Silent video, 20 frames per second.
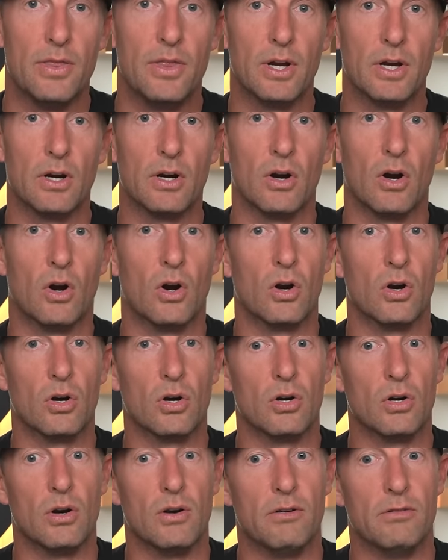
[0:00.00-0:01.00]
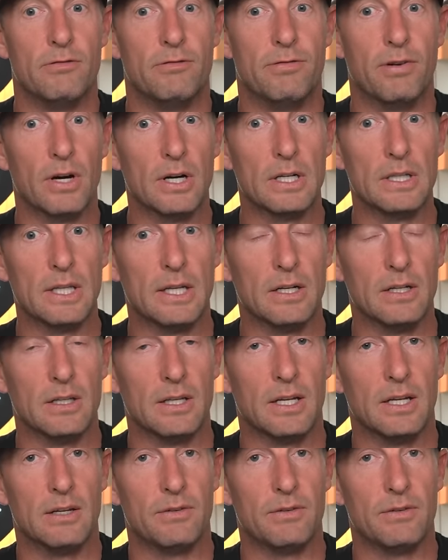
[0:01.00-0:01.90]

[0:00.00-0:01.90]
there are very little,